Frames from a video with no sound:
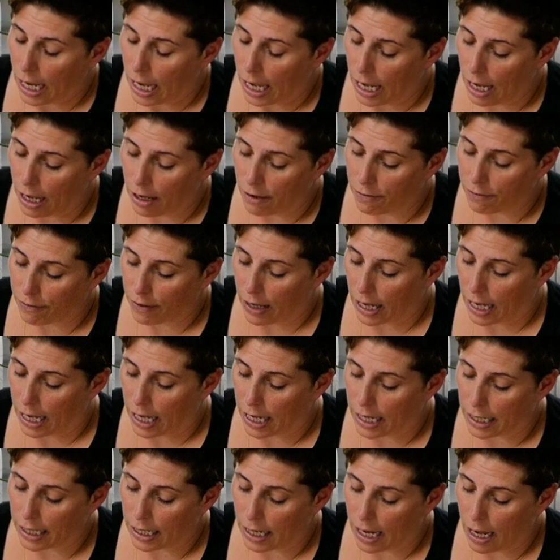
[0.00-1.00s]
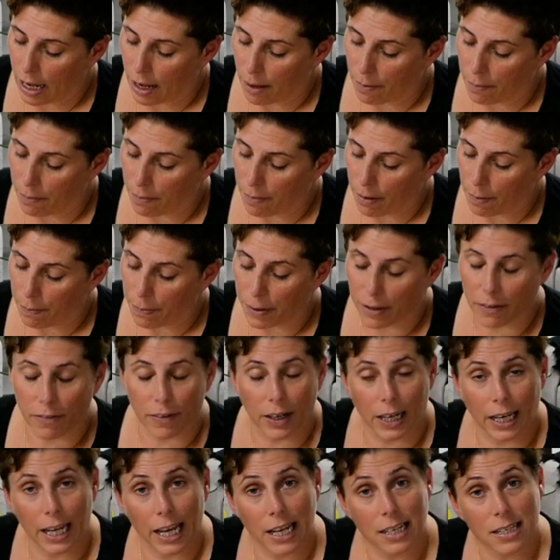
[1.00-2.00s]
have a bit of
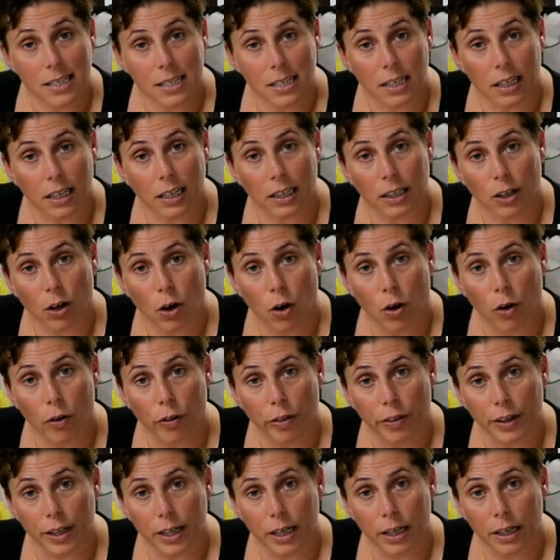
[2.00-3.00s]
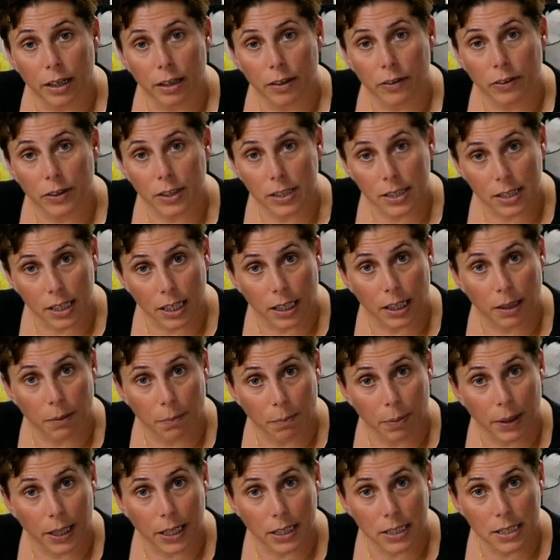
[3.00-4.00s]
elastic on the
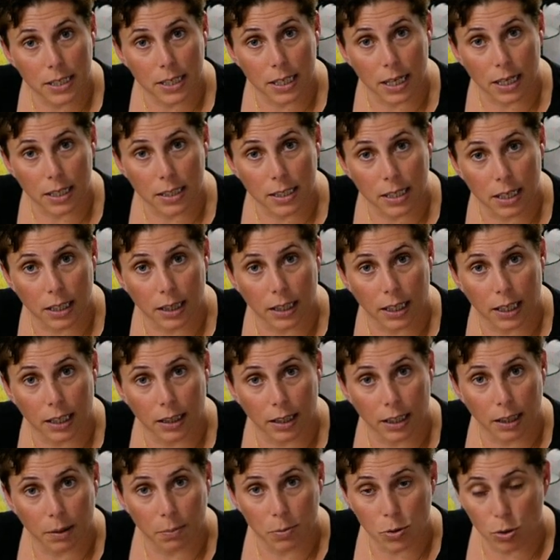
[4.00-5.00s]
second piece that's in there, the